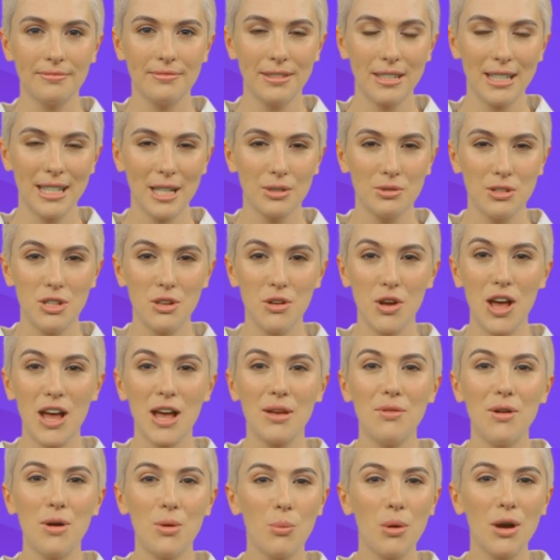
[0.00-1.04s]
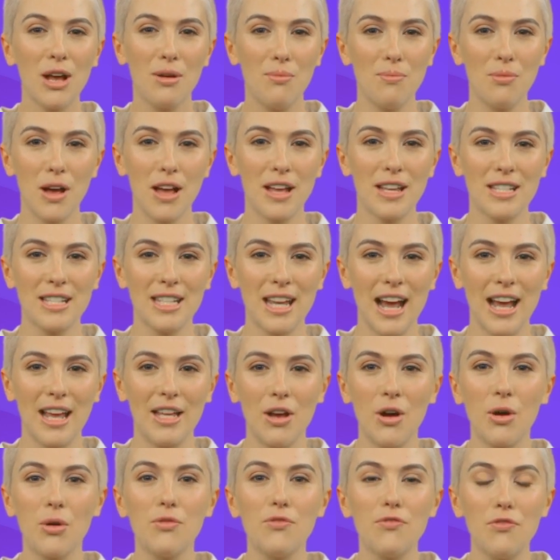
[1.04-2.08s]
Subscribe at
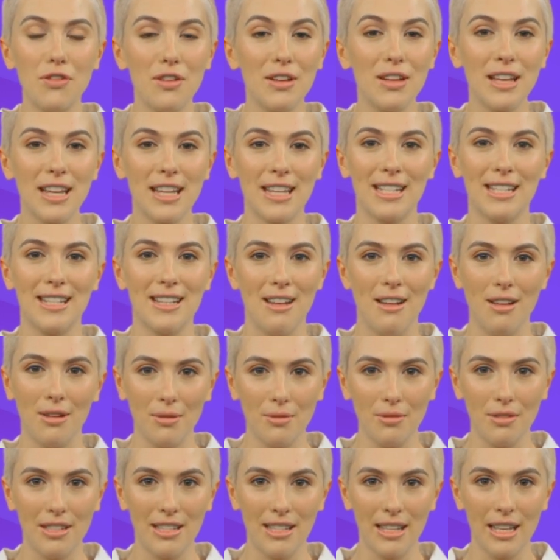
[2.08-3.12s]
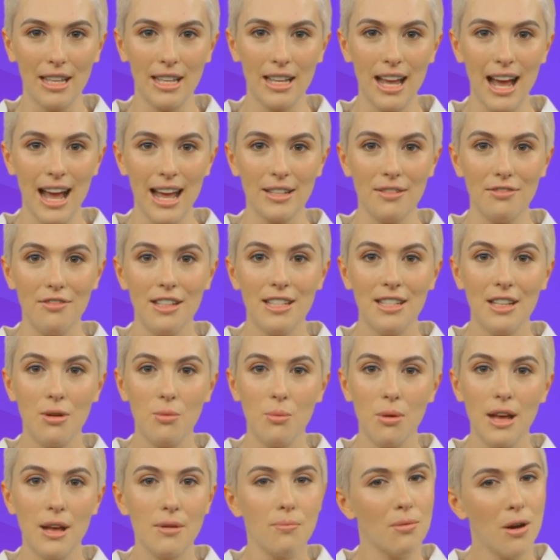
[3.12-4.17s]
Wavebox.io for the latest news, and visit
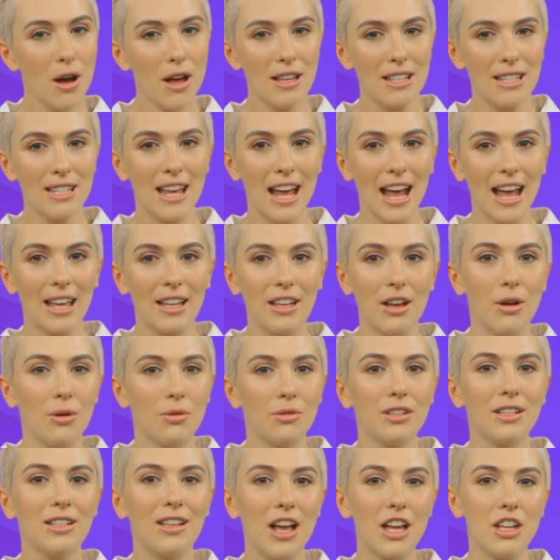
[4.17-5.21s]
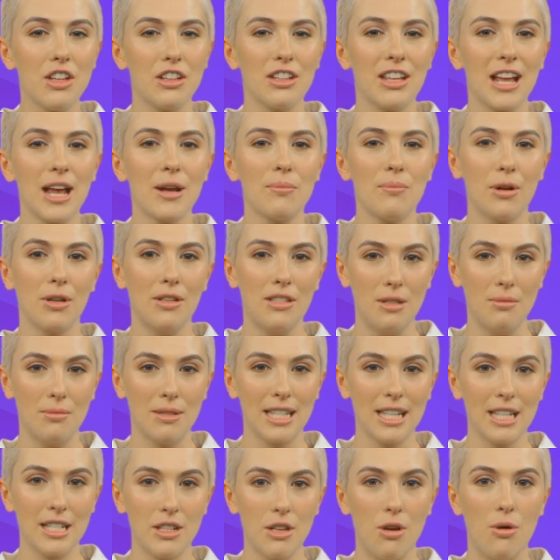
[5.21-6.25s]
wavebox.io slash download to
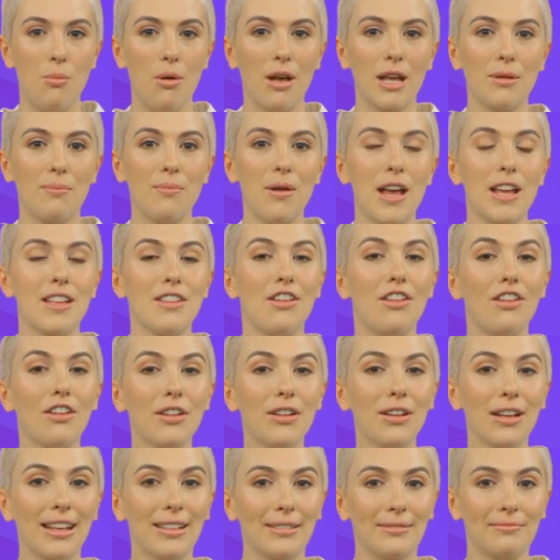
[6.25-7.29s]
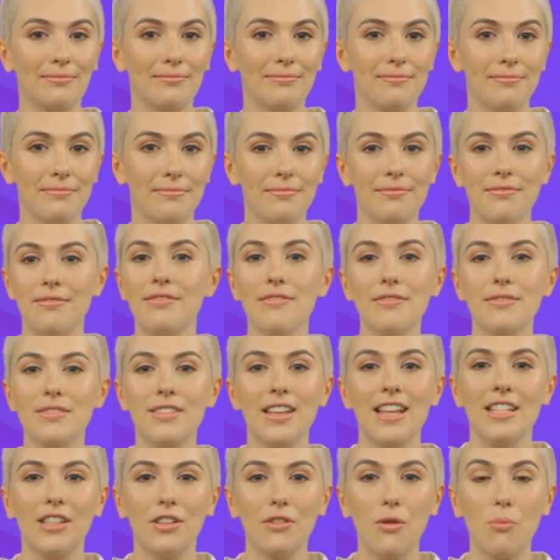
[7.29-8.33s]
begin your Wavebox journey.
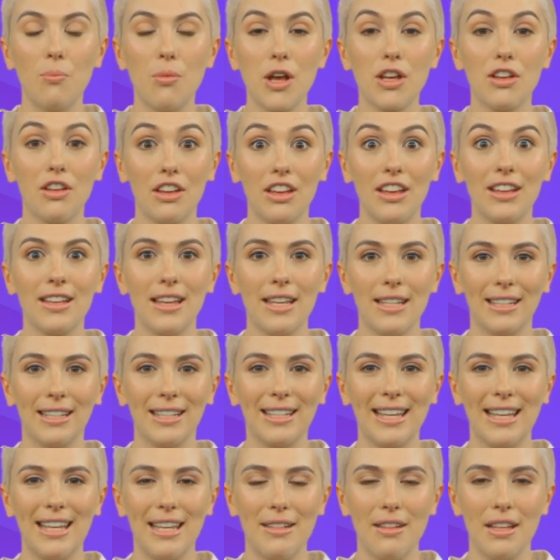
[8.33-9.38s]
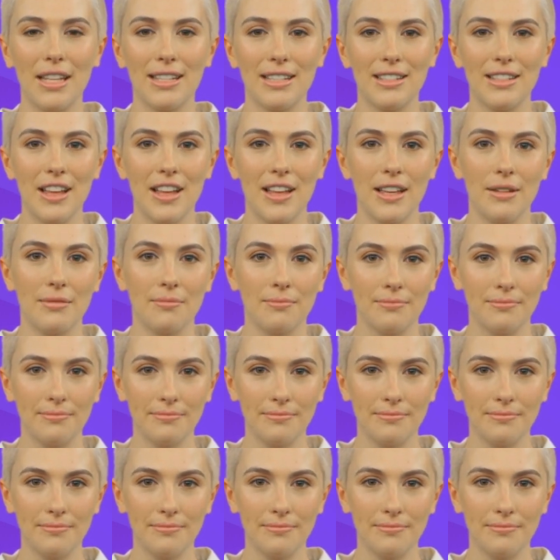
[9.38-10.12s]
Thanks for watching and see you next time.